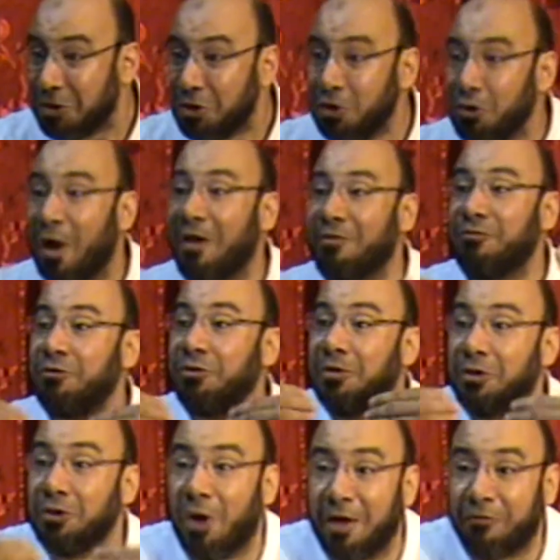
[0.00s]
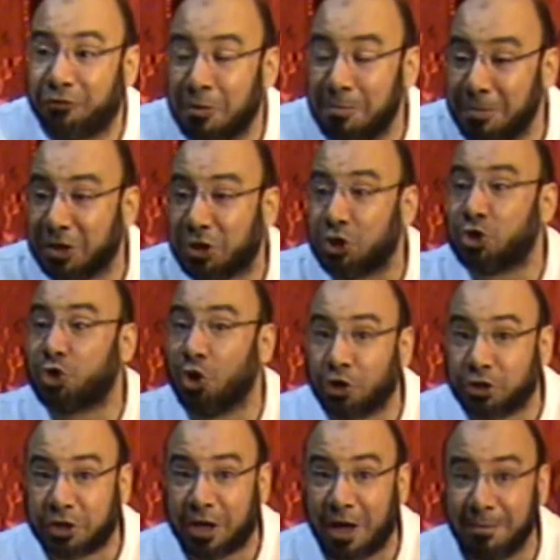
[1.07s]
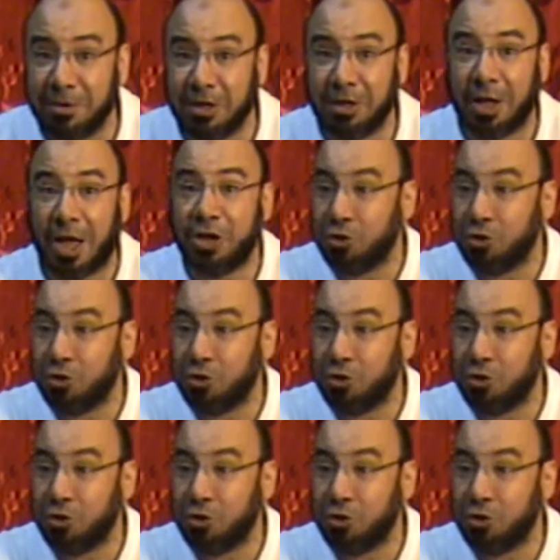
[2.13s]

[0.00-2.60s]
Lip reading: you have committed shortcoming,